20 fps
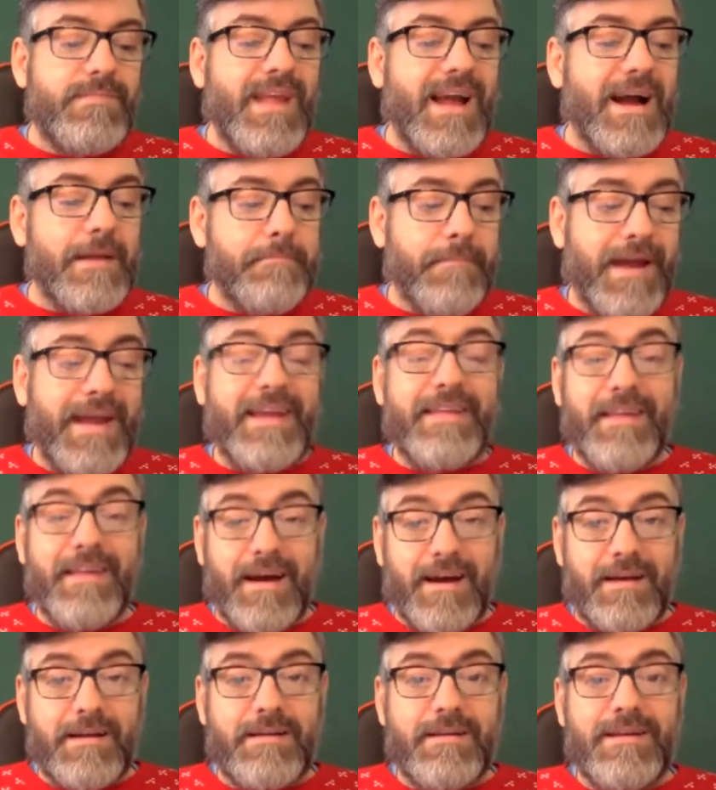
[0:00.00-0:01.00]
I pay
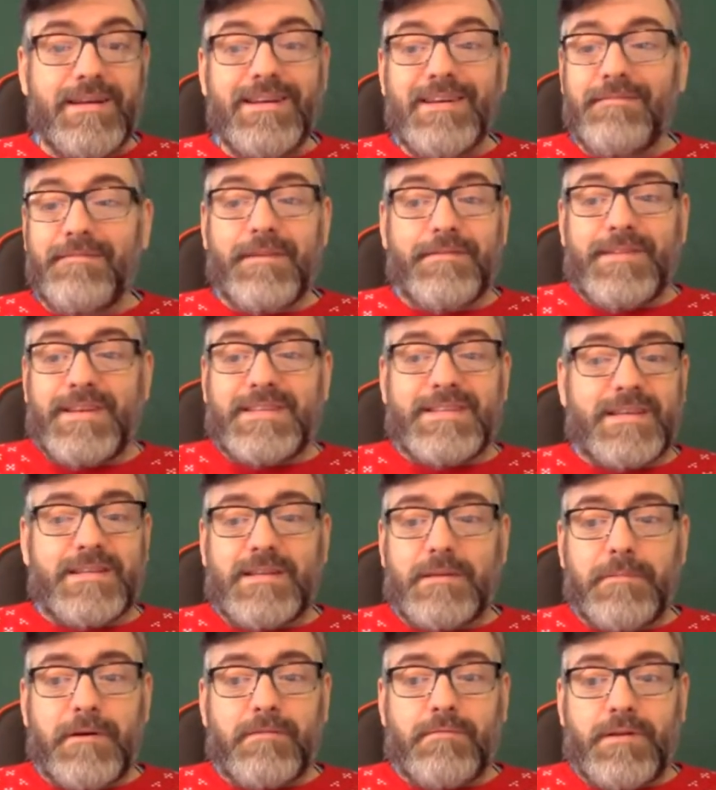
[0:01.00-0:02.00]
that
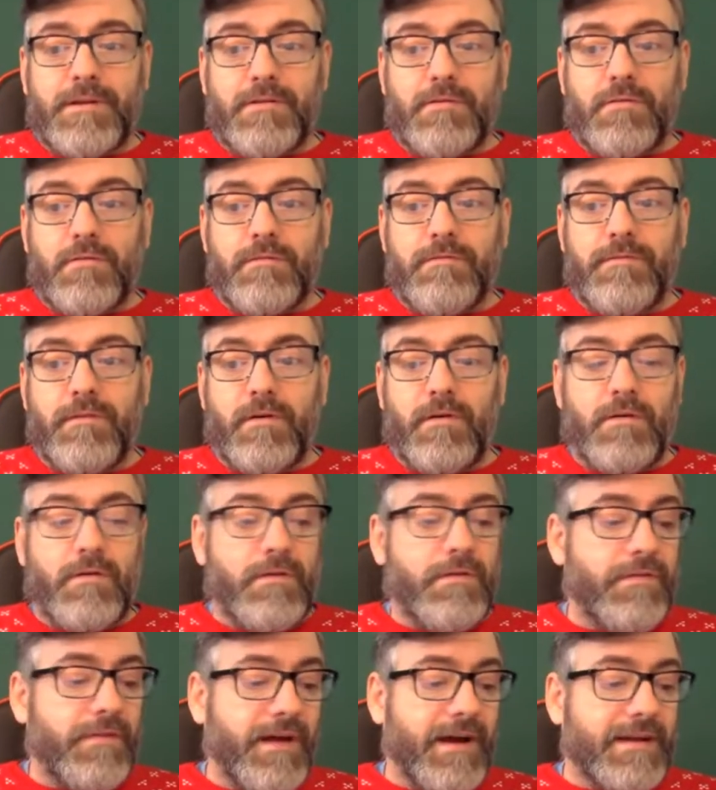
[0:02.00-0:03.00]
£50-60 a year for
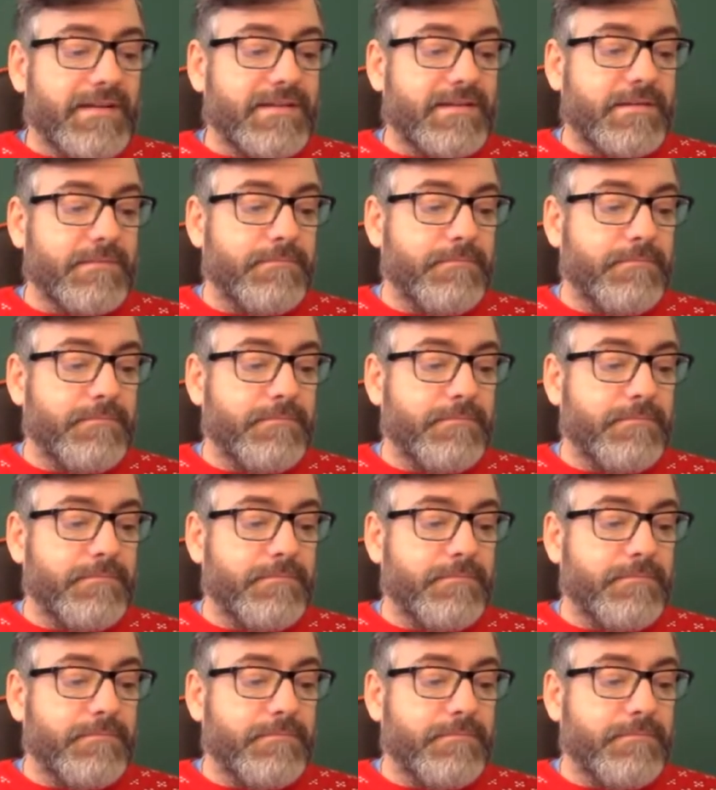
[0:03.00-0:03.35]
that.